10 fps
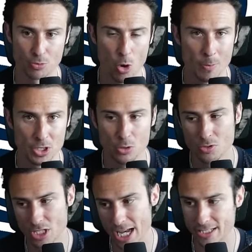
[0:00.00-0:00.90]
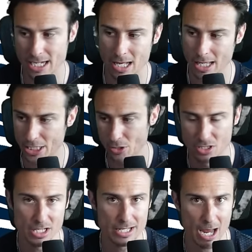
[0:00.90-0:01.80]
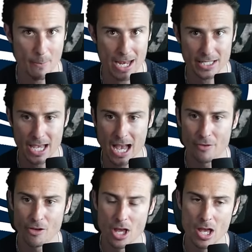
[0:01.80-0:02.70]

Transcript: Roma Dunze is kind of like your DK Metcalf.